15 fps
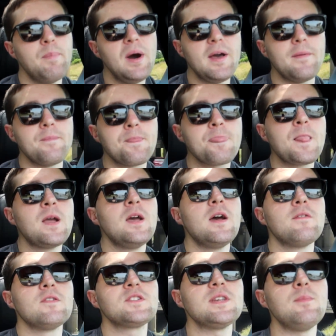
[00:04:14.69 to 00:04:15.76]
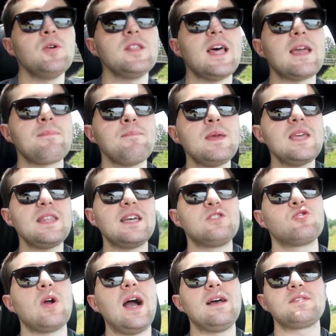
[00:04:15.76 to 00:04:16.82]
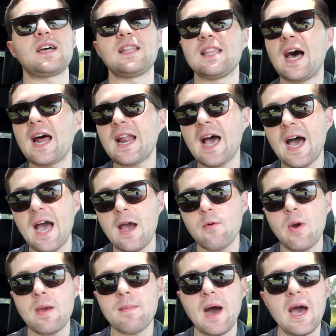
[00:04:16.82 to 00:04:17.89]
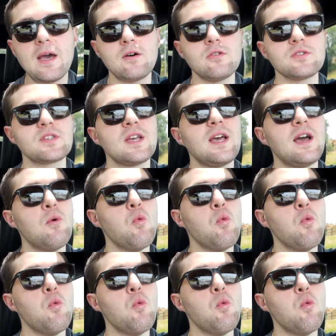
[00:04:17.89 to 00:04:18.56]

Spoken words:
But for someone like me that drives a lot of highway miles,